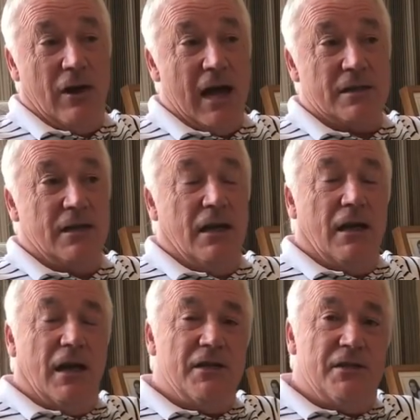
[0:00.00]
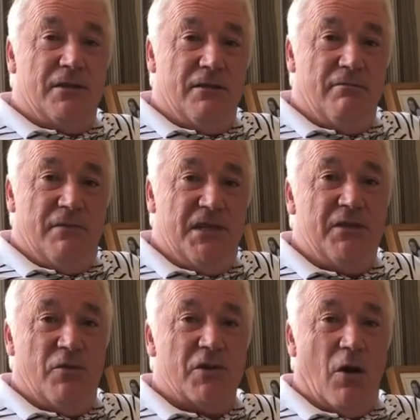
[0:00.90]
acts, and
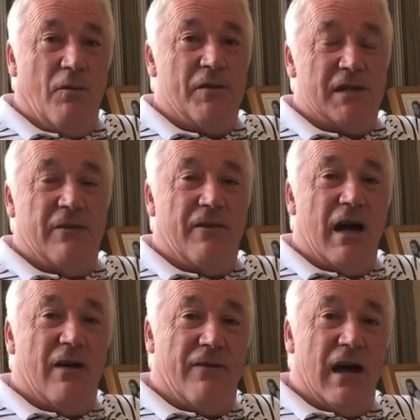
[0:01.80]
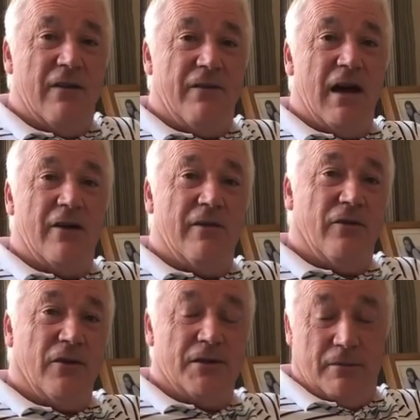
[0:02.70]
she was obviously far, far, far in
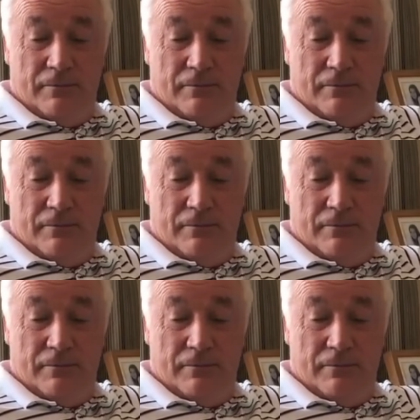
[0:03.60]
front.